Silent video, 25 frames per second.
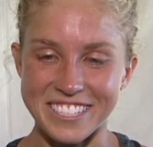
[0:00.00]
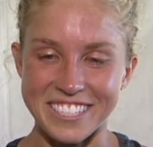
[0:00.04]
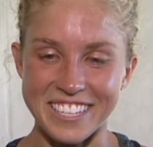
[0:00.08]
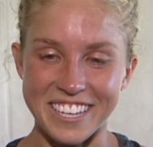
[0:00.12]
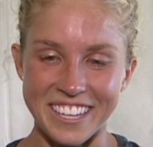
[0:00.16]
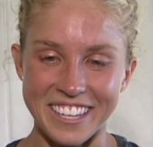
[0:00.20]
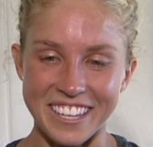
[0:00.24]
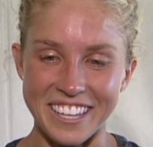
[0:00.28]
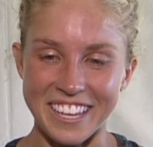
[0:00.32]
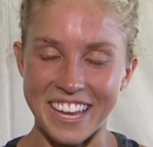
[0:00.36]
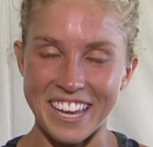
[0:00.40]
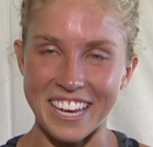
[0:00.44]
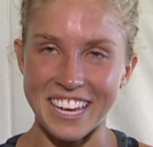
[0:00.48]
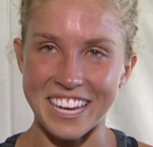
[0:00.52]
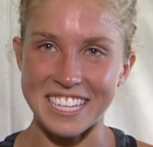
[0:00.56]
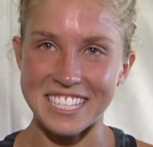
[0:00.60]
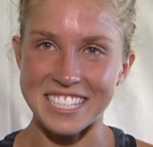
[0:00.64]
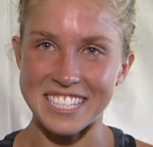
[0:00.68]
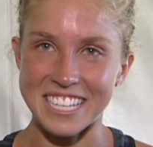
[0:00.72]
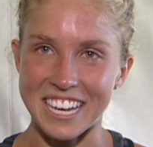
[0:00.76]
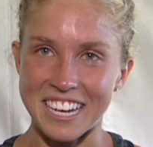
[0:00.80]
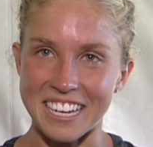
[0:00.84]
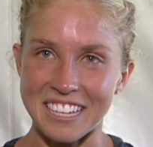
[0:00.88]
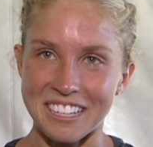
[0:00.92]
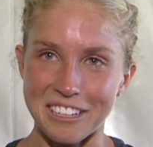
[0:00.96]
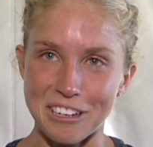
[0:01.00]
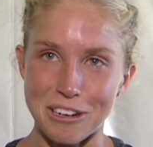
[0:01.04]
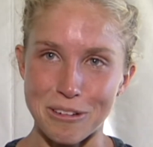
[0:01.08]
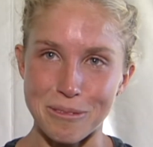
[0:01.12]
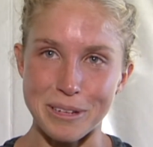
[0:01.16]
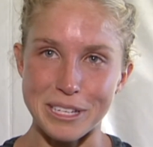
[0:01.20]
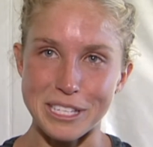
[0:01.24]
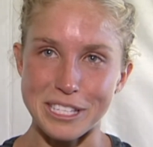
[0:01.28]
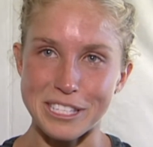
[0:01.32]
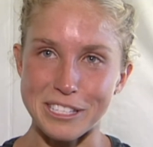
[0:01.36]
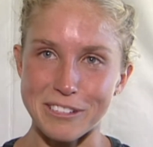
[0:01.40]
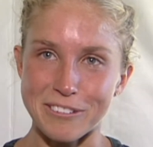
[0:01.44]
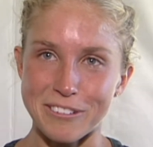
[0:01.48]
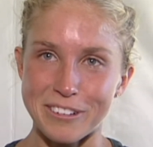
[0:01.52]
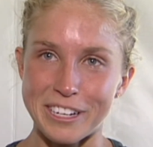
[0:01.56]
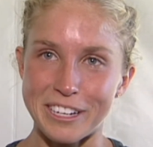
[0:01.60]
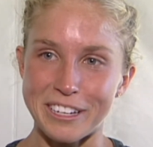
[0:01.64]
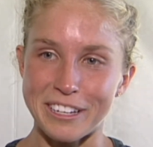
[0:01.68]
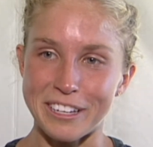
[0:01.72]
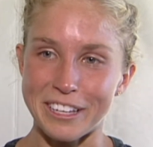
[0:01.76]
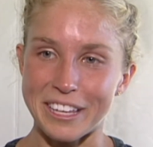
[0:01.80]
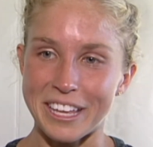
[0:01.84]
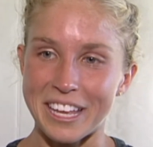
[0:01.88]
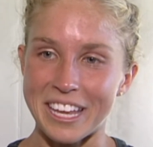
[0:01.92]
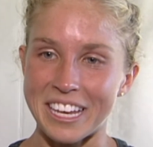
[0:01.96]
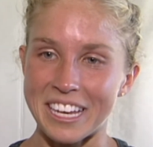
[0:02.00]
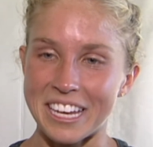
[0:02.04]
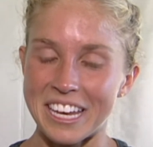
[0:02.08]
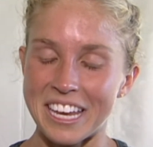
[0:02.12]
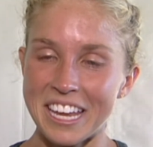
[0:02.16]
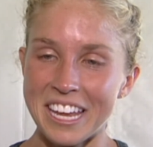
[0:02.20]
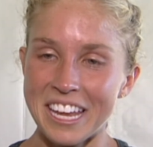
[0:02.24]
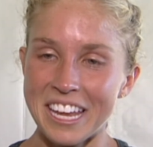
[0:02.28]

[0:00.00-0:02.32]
like I said, a little bit surreal. And